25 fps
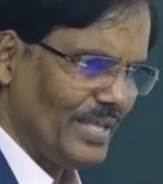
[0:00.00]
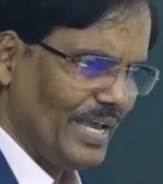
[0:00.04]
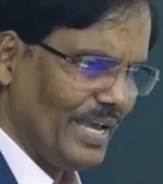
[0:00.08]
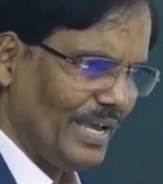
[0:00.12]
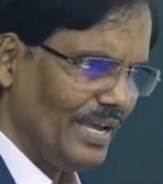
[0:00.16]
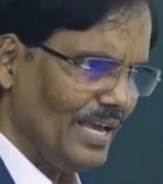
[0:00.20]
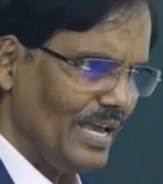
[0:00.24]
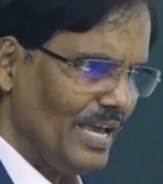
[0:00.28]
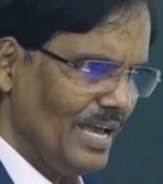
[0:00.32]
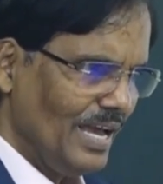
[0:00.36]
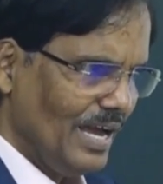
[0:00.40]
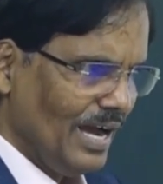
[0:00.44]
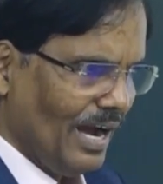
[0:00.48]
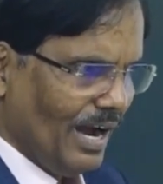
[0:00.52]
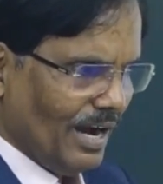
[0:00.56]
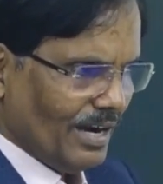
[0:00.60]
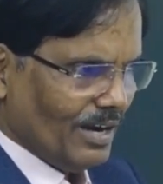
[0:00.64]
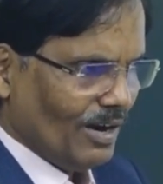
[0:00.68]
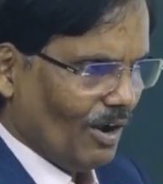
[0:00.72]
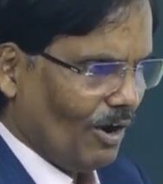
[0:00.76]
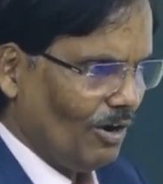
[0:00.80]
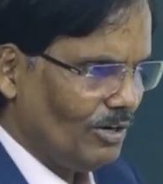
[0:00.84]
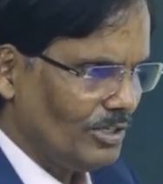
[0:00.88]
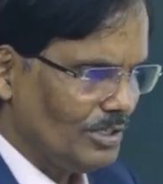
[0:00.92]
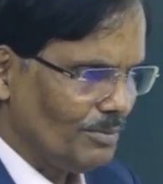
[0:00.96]
thing
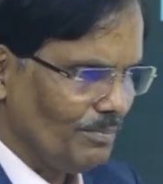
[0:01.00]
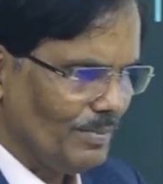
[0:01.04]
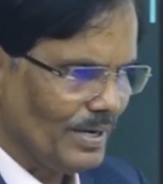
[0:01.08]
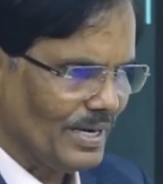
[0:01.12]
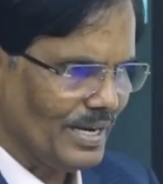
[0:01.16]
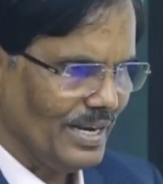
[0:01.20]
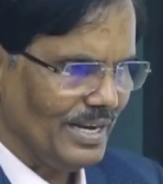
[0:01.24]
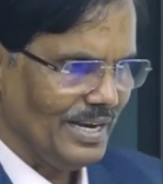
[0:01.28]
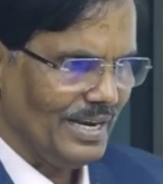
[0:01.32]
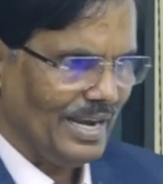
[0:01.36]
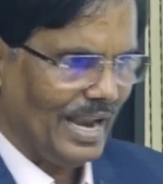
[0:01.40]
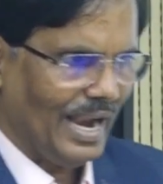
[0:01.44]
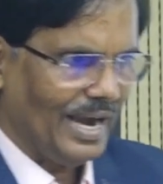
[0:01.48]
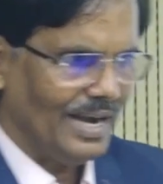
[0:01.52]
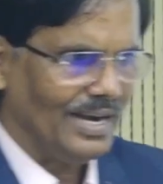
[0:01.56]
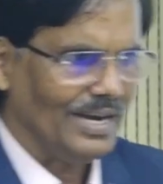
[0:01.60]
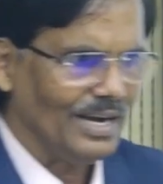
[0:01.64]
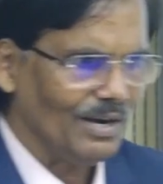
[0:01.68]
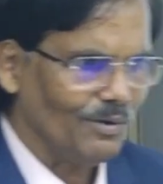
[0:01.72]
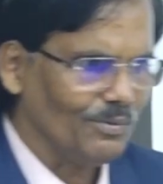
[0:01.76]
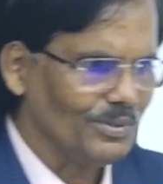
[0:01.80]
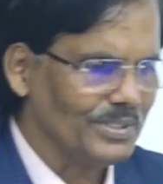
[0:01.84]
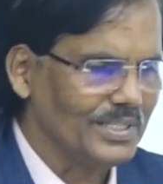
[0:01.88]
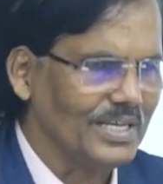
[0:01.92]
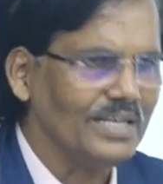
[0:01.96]
and ultimately
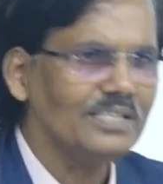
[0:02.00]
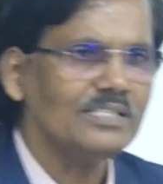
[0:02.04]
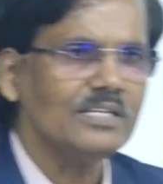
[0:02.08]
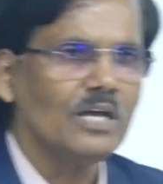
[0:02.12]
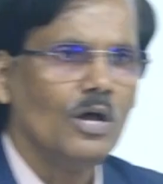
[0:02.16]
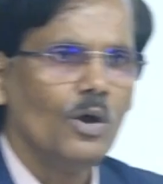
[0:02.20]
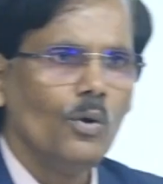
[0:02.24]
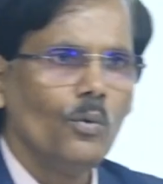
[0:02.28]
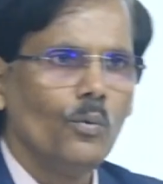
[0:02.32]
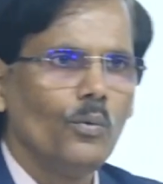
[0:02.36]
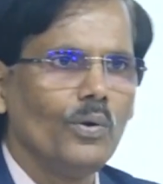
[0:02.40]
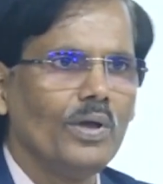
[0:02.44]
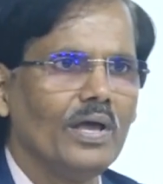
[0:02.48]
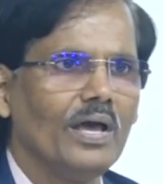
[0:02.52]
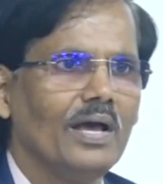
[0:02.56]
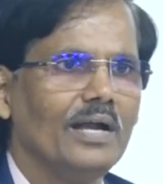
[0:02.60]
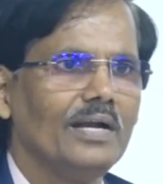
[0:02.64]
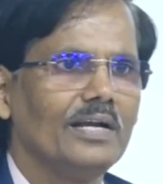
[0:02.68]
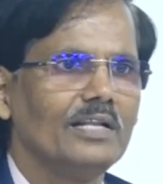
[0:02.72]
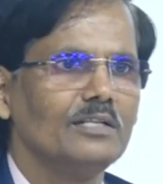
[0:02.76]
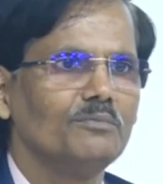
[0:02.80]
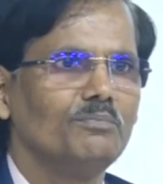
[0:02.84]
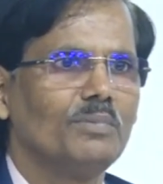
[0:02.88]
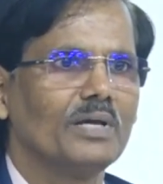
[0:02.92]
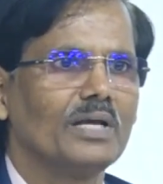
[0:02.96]
landed with this,
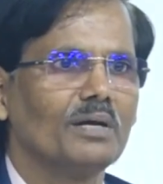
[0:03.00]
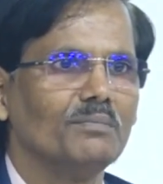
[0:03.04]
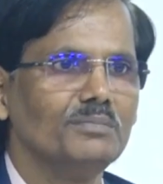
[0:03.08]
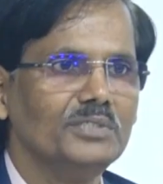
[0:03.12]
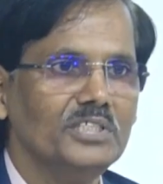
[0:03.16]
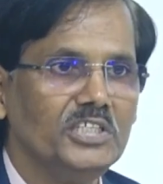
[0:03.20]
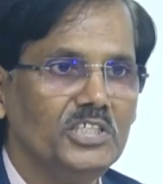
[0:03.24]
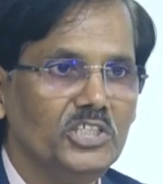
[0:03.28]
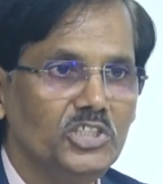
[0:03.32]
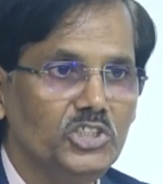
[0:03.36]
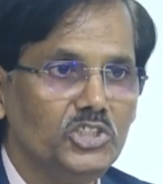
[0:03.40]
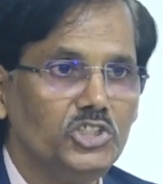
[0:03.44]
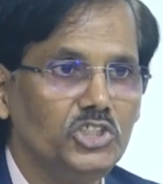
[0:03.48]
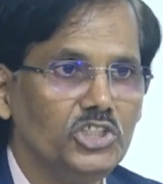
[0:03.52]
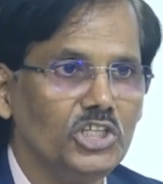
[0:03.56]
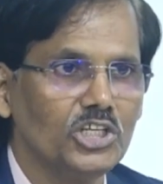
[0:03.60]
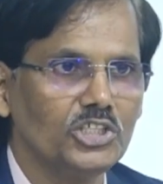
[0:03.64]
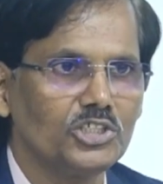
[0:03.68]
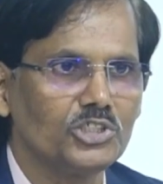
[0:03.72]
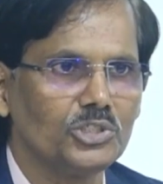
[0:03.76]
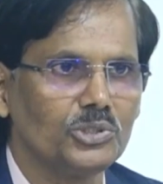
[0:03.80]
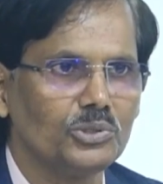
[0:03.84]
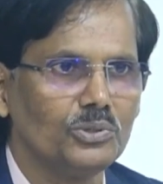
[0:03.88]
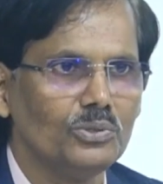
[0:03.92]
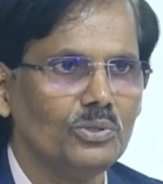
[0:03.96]
it is become
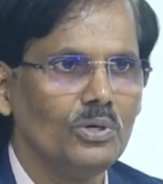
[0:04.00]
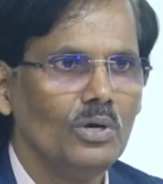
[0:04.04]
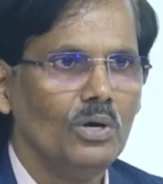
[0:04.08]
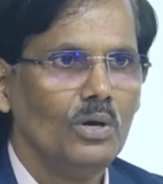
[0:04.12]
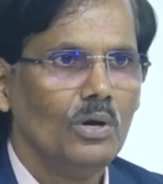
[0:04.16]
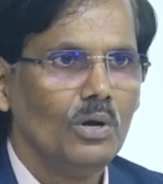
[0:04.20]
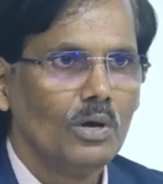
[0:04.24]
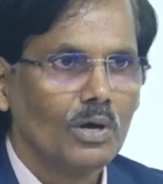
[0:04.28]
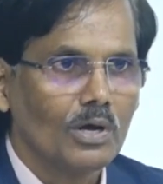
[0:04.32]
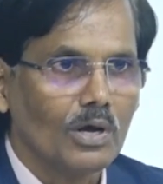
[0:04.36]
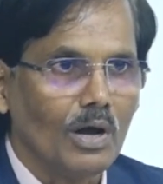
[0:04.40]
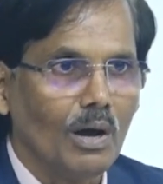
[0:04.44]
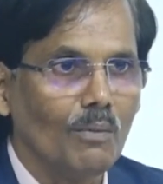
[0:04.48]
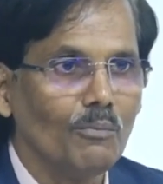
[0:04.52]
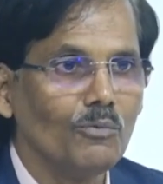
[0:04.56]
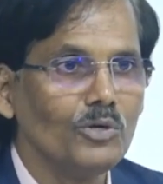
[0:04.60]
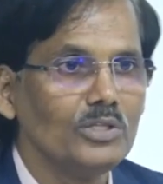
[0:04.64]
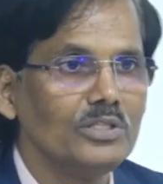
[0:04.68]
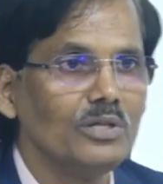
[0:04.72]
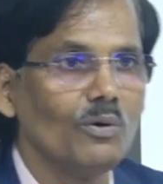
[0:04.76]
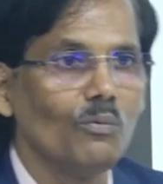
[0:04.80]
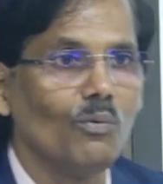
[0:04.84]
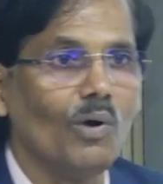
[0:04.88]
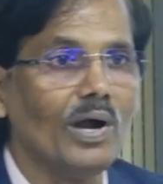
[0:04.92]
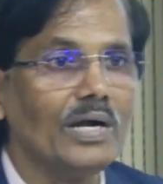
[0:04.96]
easier to come
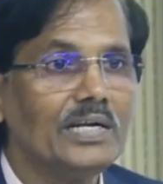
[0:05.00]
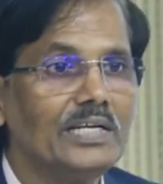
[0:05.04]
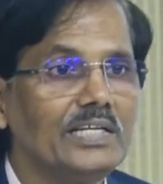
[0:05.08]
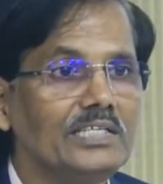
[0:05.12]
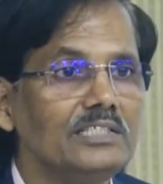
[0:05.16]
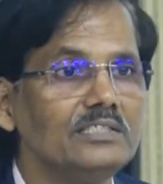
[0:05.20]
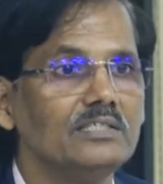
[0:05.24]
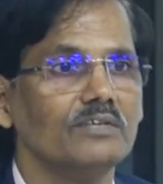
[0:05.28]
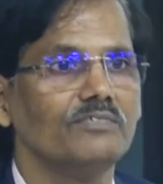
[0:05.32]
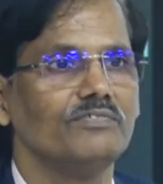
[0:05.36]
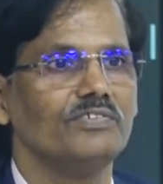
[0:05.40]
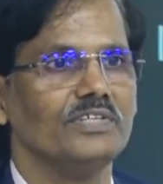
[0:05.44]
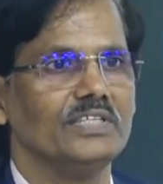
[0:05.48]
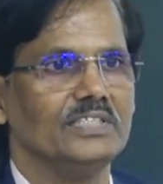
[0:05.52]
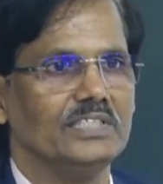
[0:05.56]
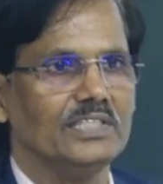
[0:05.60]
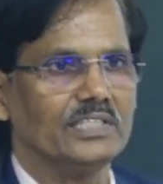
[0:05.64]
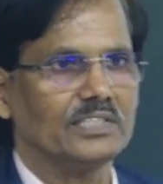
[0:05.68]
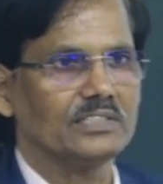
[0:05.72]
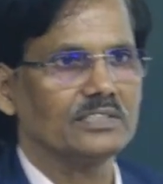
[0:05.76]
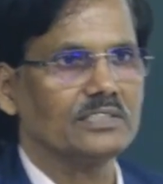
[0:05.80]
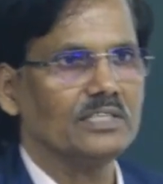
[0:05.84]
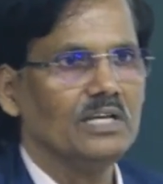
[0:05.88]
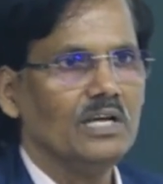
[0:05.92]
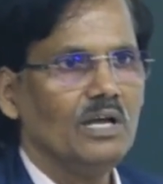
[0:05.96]
with the what is the
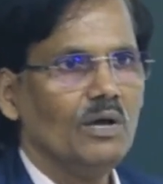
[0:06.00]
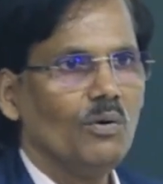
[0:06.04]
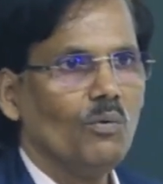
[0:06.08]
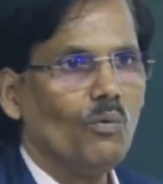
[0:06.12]
physics.